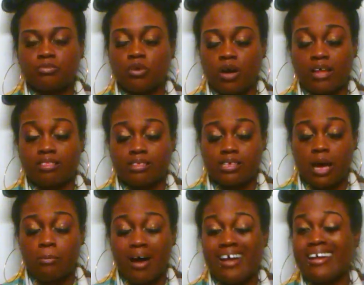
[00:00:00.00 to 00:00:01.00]
Well, at the
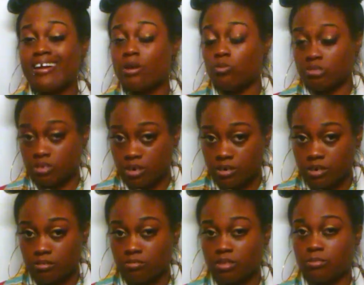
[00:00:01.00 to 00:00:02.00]
time, my head was
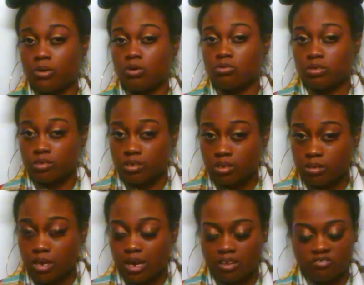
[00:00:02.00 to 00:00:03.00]
hurting the most.
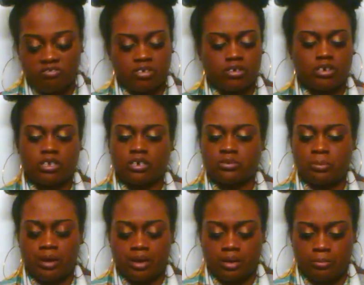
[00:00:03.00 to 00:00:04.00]
I didn't feel any other
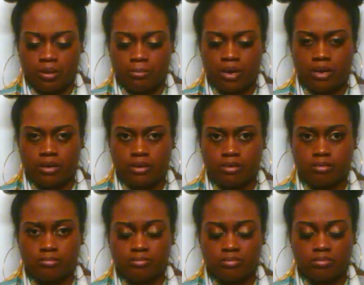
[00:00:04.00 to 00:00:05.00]
pain but my head.
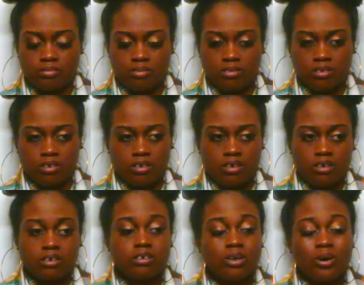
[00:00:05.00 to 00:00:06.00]

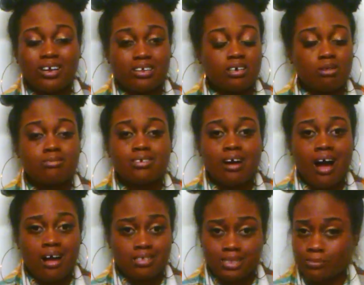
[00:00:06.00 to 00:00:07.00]
No, I didn't go to the
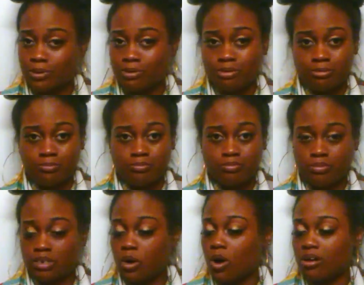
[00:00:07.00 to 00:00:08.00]
hospital.
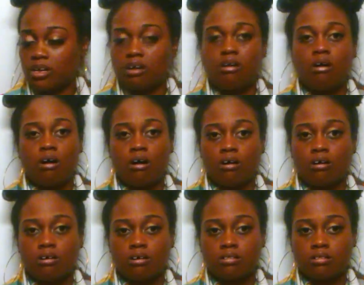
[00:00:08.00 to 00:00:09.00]
No, I didn't
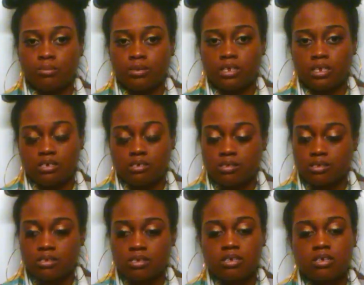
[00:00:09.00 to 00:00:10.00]
call the police.